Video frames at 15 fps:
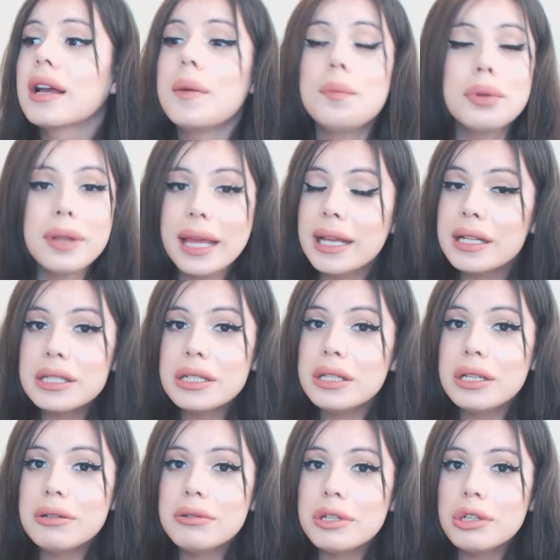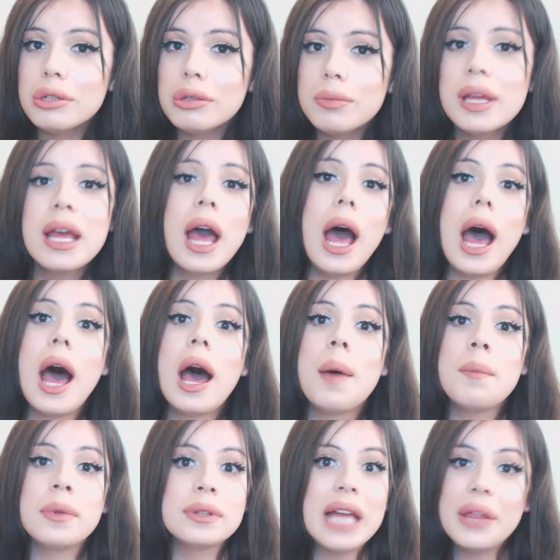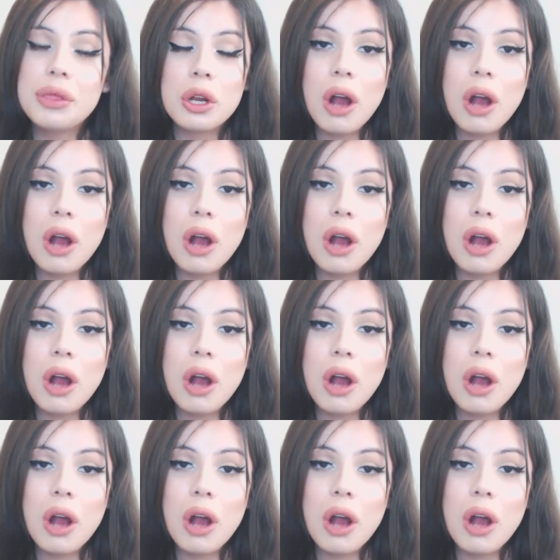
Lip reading: complain to YouTube, let